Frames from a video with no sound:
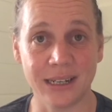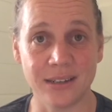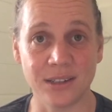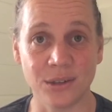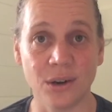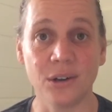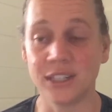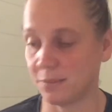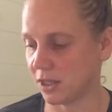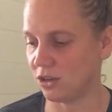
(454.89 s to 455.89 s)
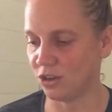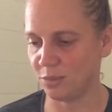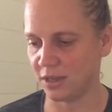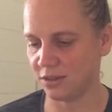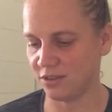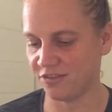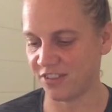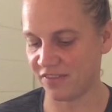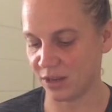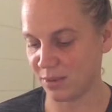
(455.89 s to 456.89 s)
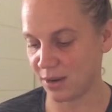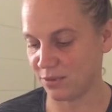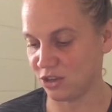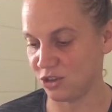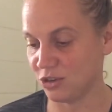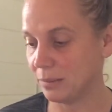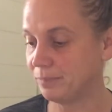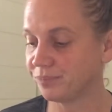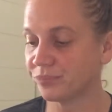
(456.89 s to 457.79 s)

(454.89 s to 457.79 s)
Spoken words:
until you're holding up the queue because you're faffing about with your shoes.